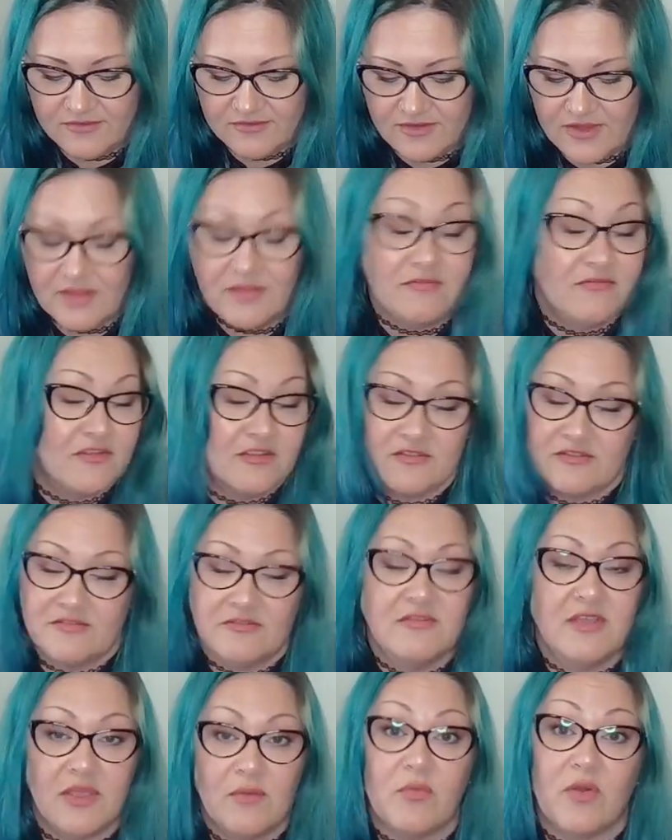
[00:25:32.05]

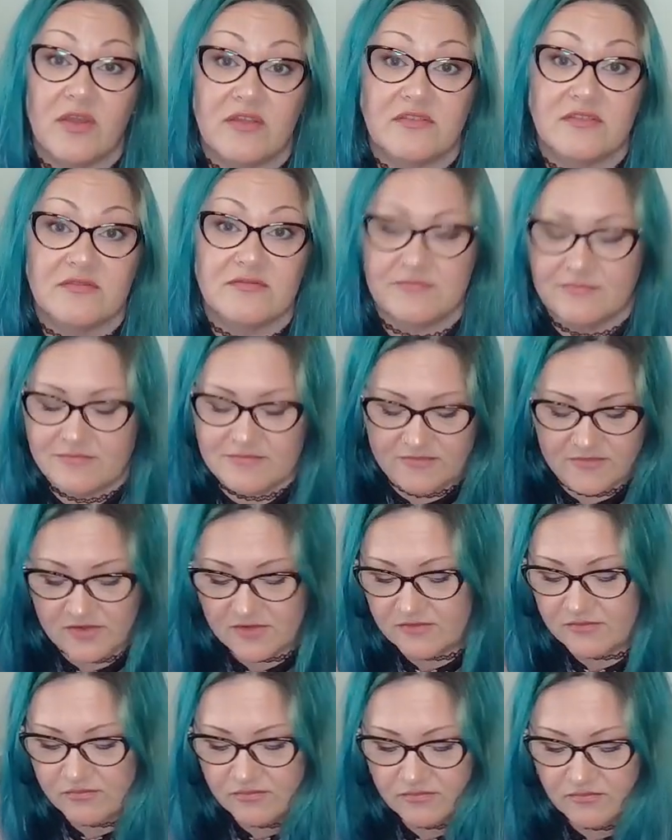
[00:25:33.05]
It was.
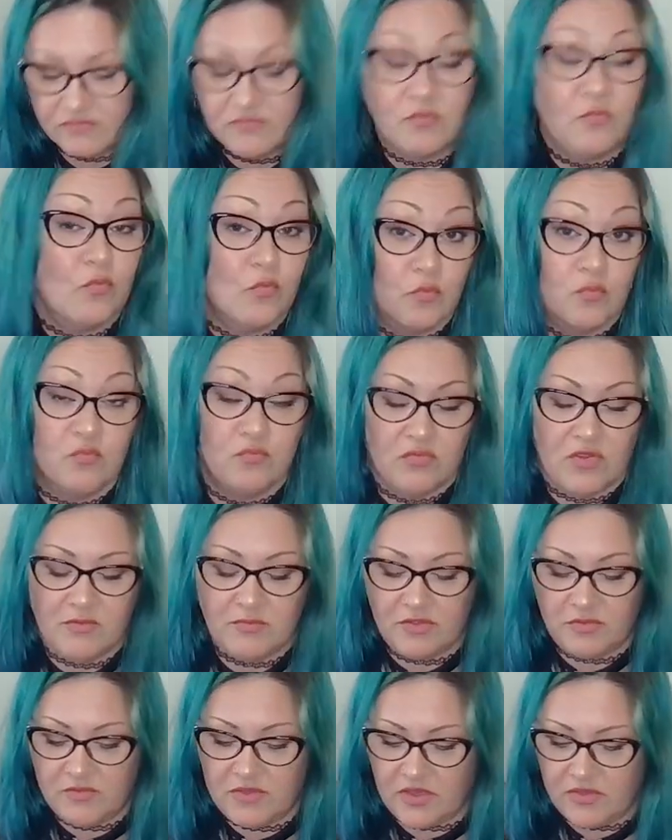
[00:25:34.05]
Just run
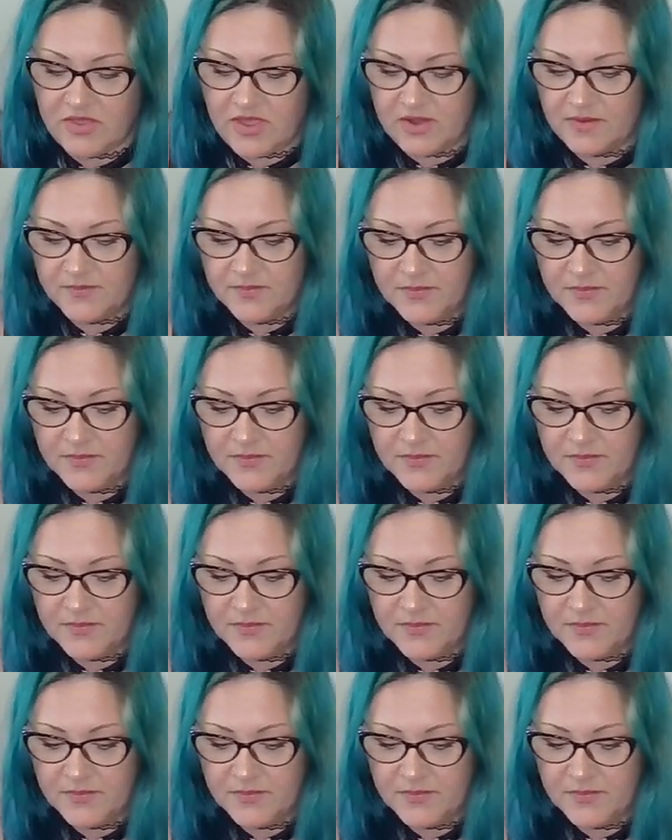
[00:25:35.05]
with me on that.